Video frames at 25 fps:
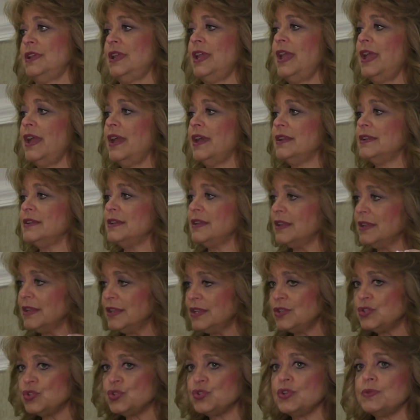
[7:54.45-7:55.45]
and
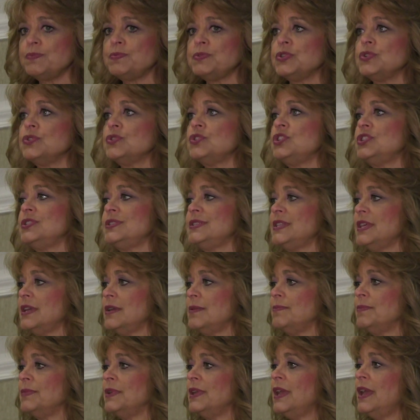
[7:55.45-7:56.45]
strip searches
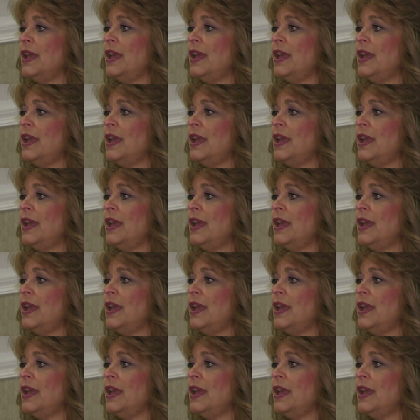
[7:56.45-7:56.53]
them